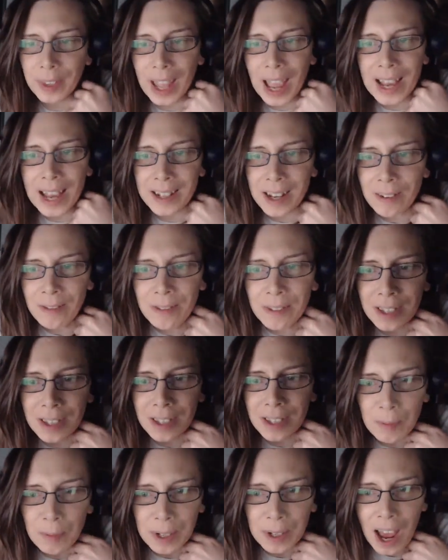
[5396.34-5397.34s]
I don't
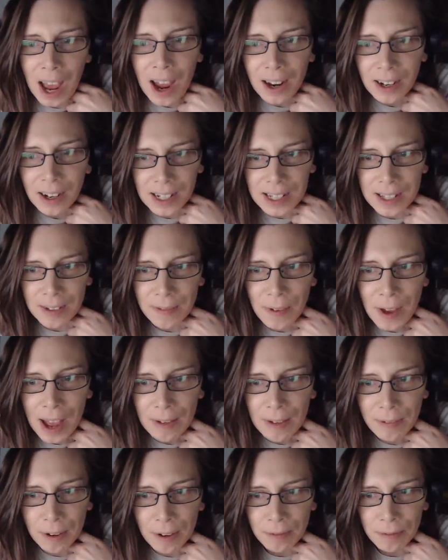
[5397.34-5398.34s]
think we'd hardly
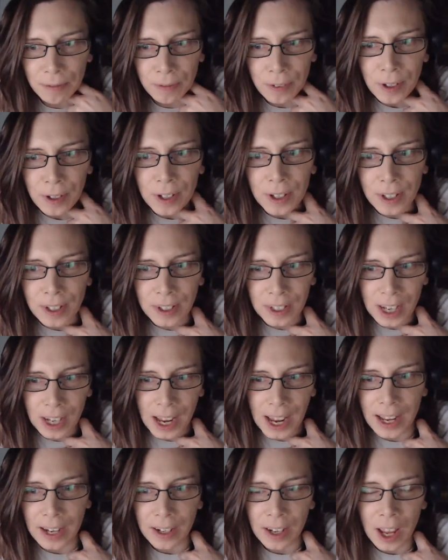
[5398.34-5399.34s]
survive on foot,
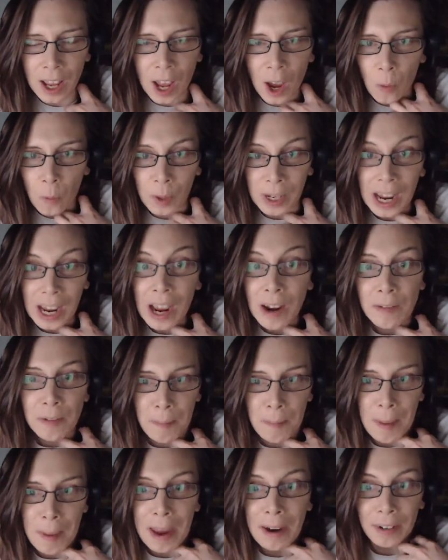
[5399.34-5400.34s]
and we are
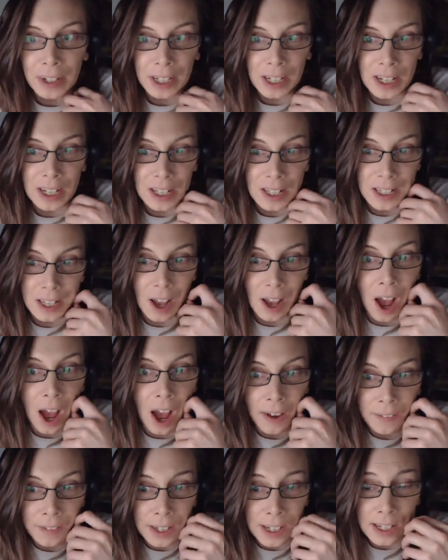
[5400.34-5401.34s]
Americans, so
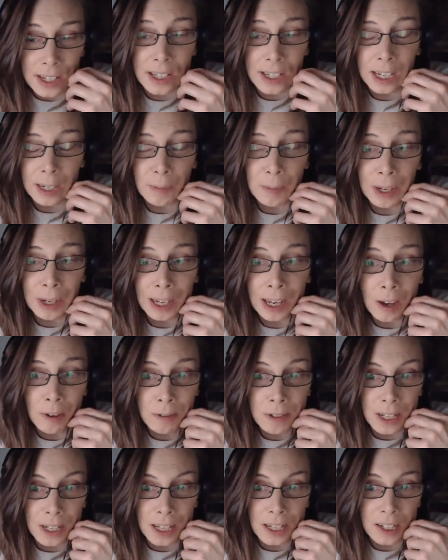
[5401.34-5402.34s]
obviously we're
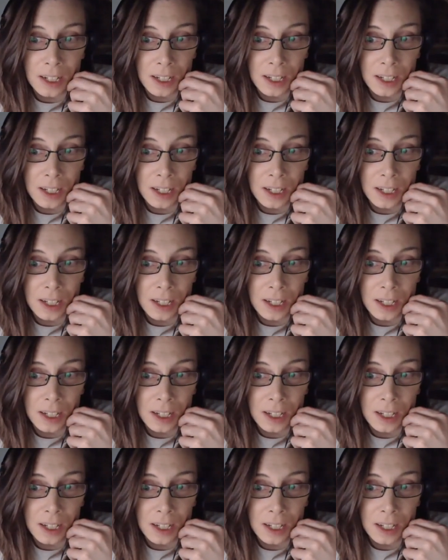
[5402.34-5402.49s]
loaded.